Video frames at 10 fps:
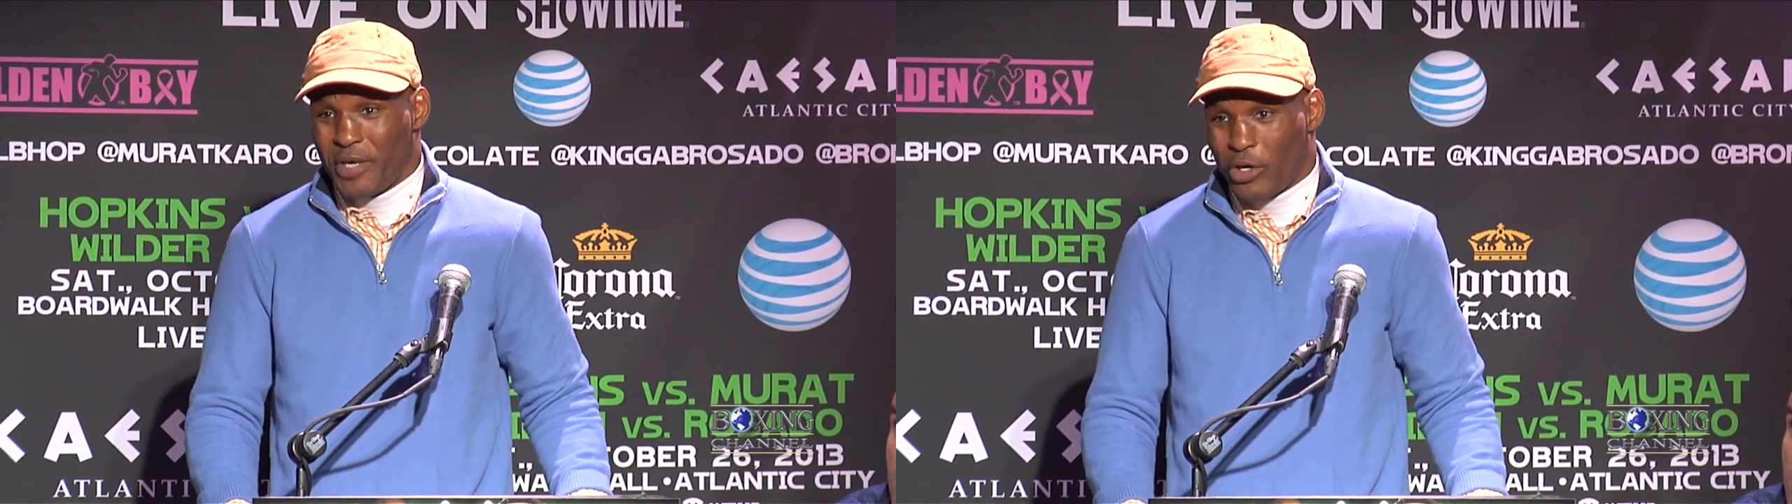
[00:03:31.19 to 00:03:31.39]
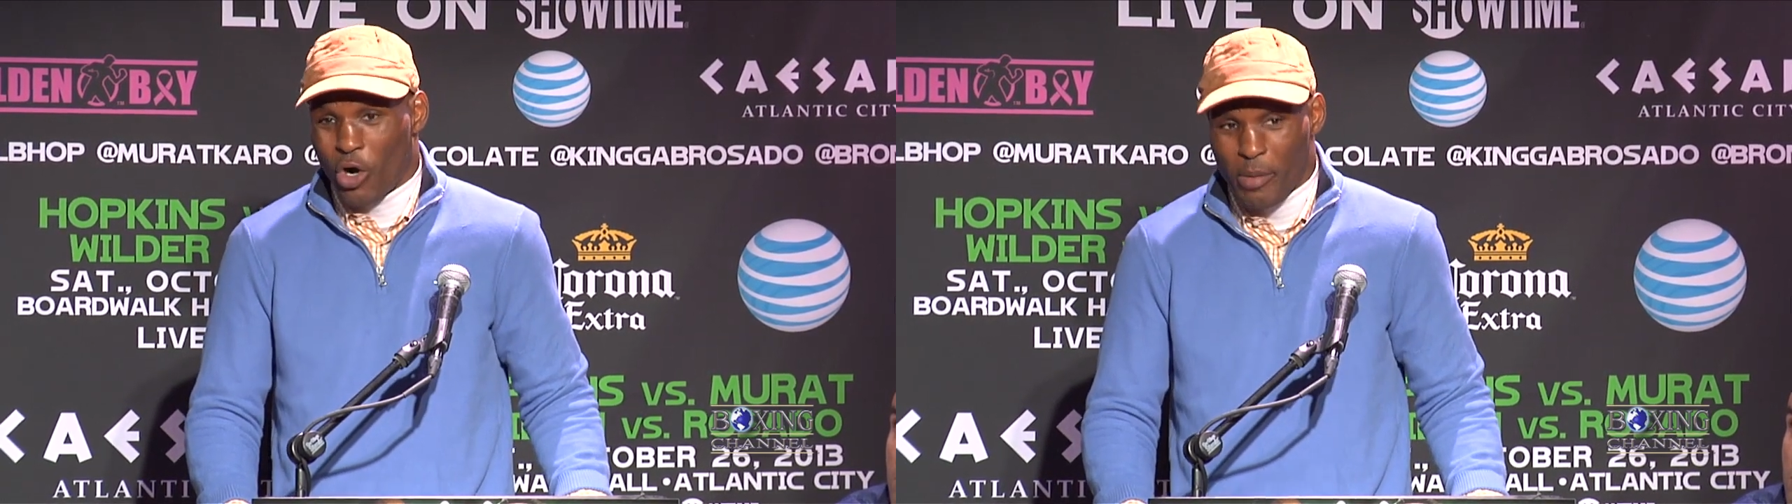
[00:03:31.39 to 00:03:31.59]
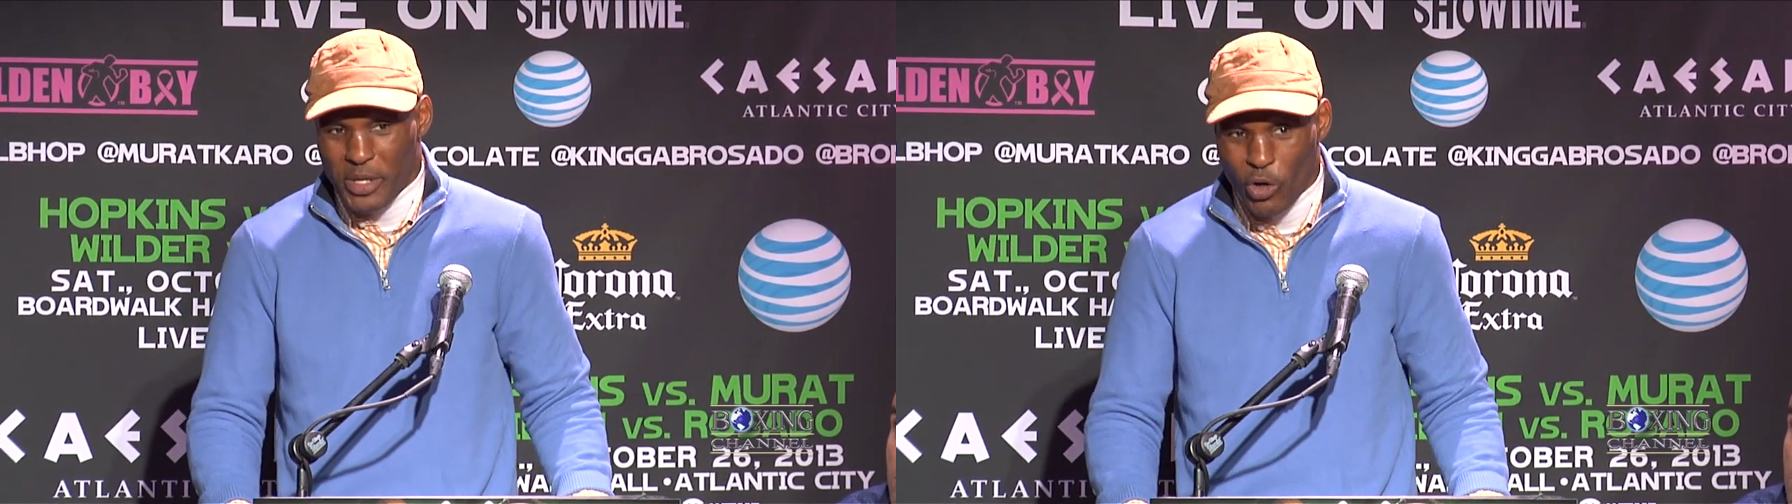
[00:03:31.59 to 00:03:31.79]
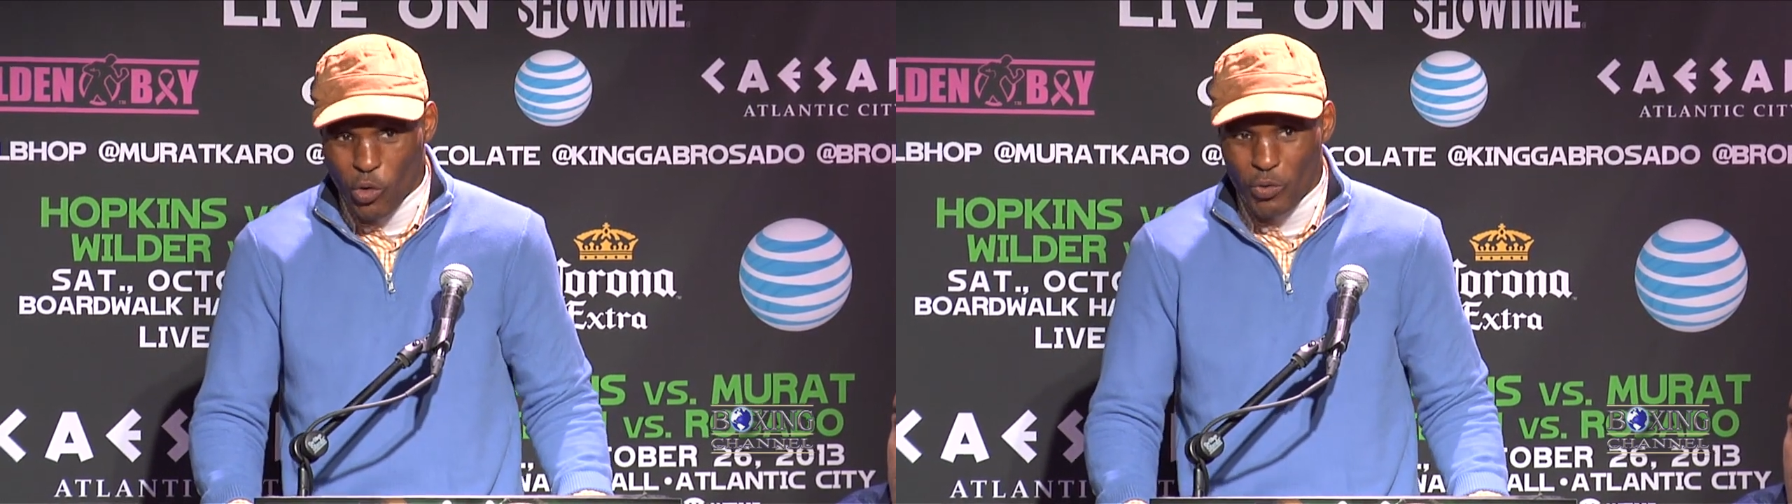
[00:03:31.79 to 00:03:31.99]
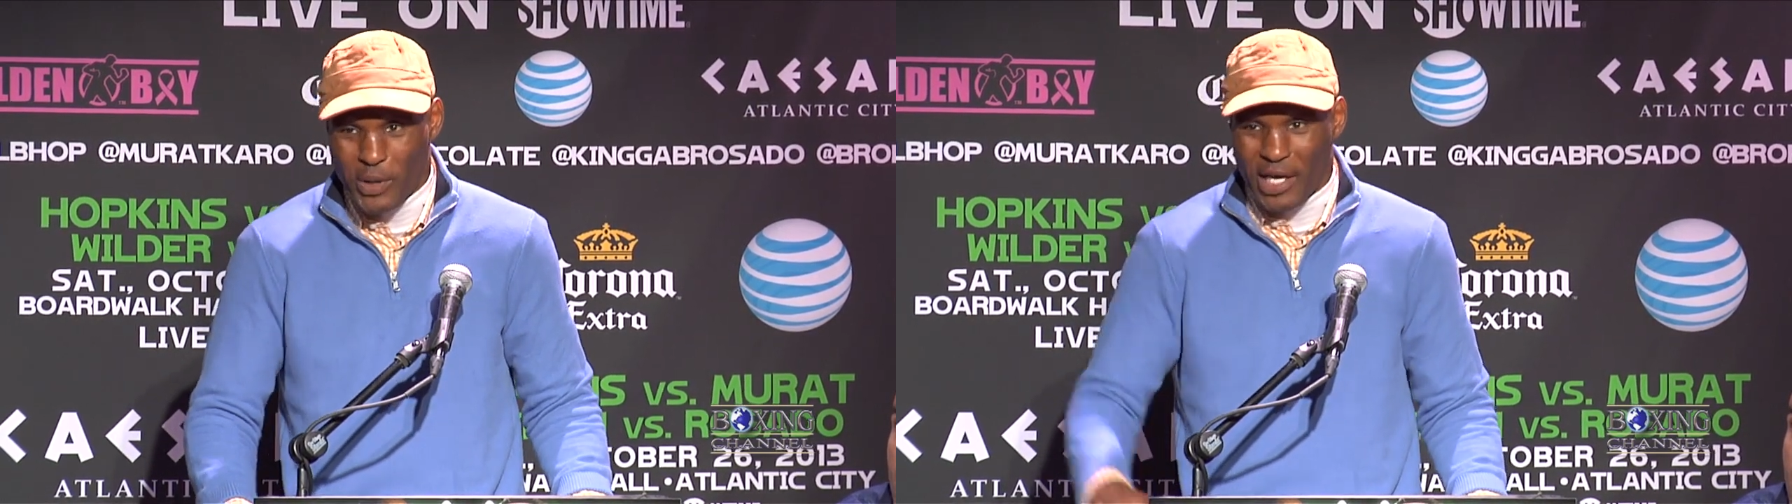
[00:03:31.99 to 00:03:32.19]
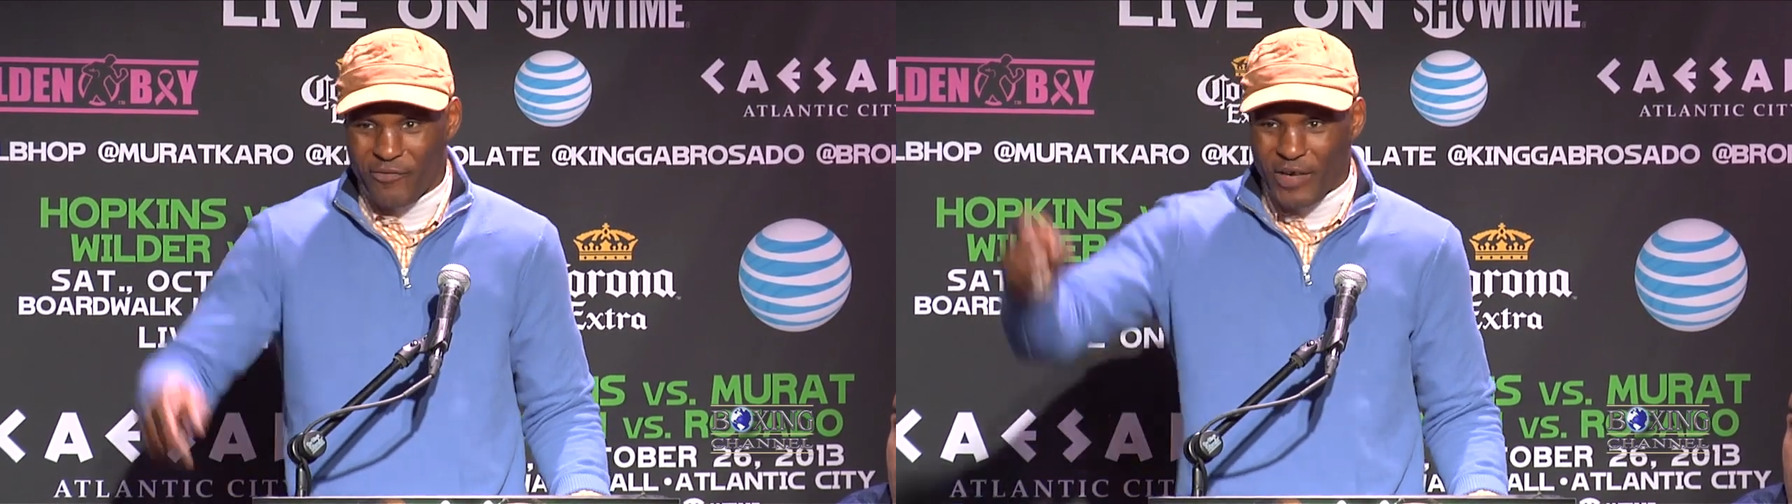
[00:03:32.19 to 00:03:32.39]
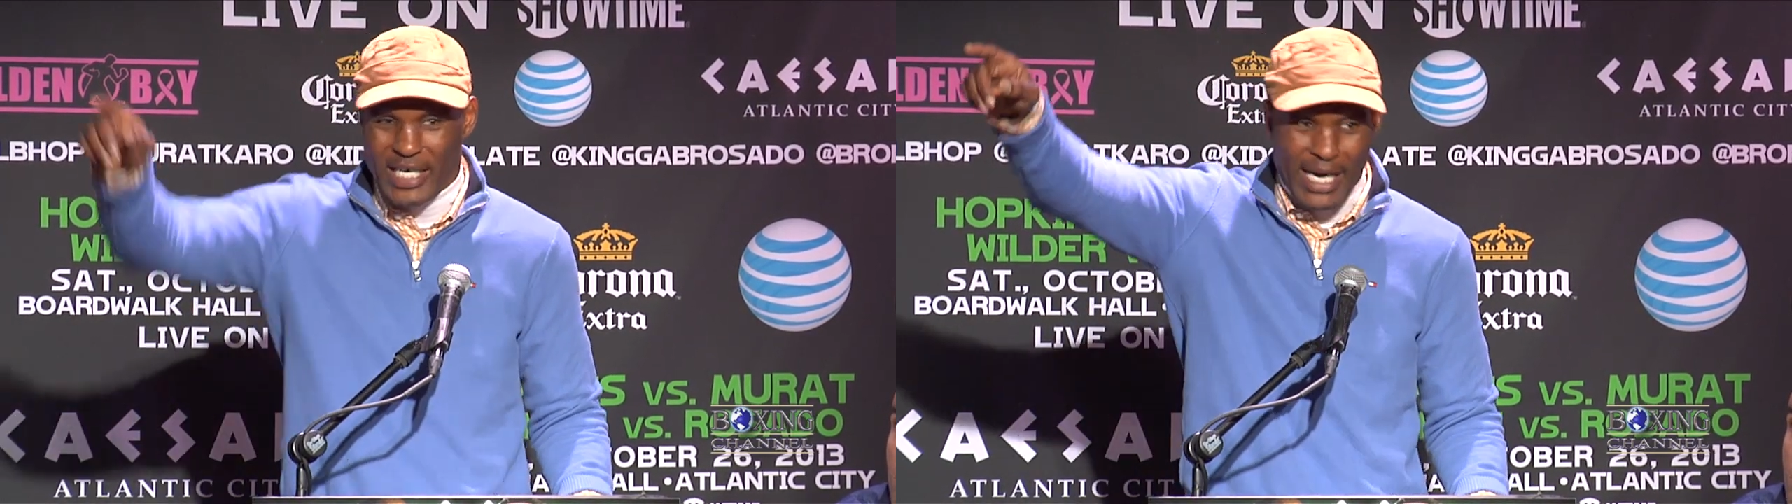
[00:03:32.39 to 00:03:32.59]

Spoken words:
when he called me old, when I was fighting